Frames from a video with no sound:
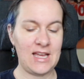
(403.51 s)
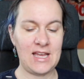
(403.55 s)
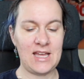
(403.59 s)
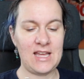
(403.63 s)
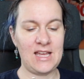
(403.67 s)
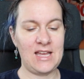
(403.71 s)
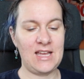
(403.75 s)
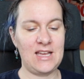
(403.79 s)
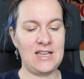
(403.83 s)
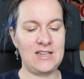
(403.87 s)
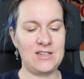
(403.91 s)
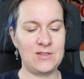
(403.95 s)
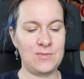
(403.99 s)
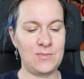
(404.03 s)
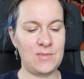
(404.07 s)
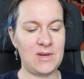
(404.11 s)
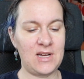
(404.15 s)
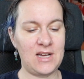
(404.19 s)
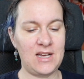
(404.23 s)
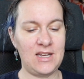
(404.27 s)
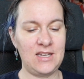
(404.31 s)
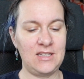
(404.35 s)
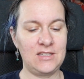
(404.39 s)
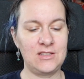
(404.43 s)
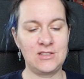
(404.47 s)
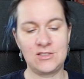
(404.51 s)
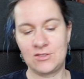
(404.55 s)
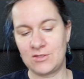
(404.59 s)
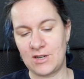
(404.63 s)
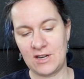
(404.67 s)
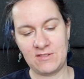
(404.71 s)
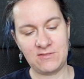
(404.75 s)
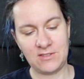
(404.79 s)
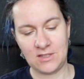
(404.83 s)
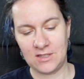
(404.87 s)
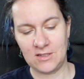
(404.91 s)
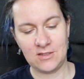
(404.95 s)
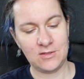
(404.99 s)
and my
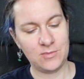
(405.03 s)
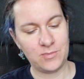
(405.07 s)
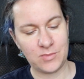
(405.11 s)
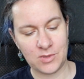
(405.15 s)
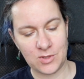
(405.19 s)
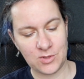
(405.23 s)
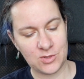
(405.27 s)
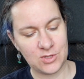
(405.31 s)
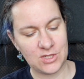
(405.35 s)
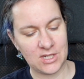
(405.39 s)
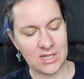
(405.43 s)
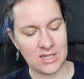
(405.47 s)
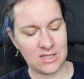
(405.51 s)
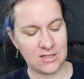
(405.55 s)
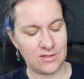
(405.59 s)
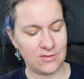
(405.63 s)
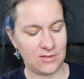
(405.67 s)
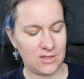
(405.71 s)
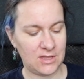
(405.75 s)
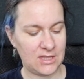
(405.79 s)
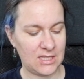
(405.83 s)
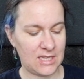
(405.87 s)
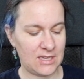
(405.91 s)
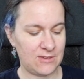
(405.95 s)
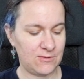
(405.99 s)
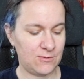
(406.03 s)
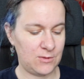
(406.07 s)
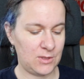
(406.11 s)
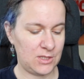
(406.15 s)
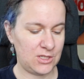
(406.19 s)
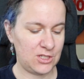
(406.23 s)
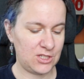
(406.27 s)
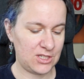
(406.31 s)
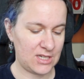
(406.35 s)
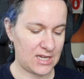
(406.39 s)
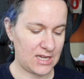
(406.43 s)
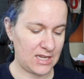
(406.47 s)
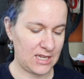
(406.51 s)
travel project with
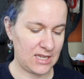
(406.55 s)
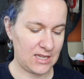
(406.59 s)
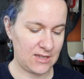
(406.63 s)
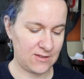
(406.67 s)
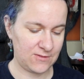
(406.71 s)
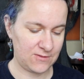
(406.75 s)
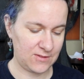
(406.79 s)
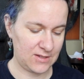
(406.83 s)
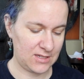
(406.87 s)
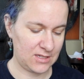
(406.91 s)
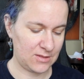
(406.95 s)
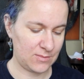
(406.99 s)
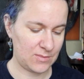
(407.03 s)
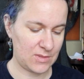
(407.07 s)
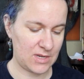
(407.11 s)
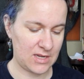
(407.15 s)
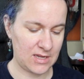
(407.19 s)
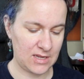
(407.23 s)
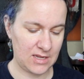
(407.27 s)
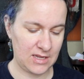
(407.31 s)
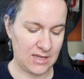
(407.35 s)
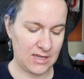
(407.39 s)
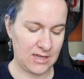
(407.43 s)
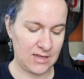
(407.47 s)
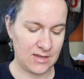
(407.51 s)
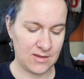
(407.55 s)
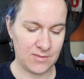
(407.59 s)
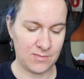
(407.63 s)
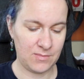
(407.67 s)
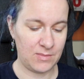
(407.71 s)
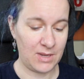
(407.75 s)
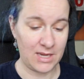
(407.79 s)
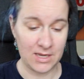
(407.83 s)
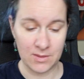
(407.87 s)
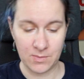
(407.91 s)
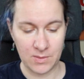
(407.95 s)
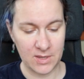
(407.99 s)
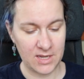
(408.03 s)
which I have in my
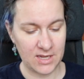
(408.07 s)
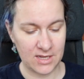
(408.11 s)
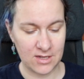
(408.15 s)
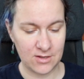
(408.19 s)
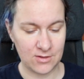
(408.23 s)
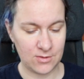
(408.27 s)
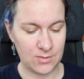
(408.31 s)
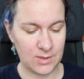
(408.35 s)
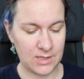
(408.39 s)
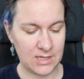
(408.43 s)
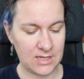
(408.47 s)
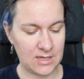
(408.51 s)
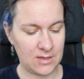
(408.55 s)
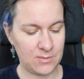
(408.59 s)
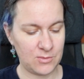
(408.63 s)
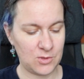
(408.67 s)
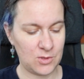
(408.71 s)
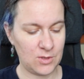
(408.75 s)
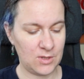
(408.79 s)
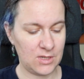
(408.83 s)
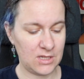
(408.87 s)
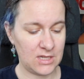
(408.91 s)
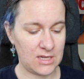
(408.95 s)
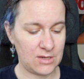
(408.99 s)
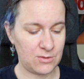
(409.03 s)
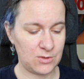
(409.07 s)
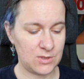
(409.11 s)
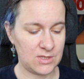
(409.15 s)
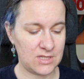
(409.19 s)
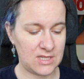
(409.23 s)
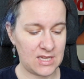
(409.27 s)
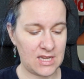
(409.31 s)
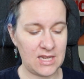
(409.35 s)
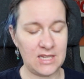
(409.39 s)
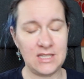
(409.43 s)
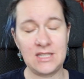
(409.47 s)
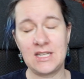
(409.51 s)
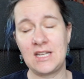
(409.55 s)
backpack when I'm going
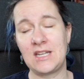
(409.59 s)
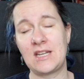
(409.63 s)
outside,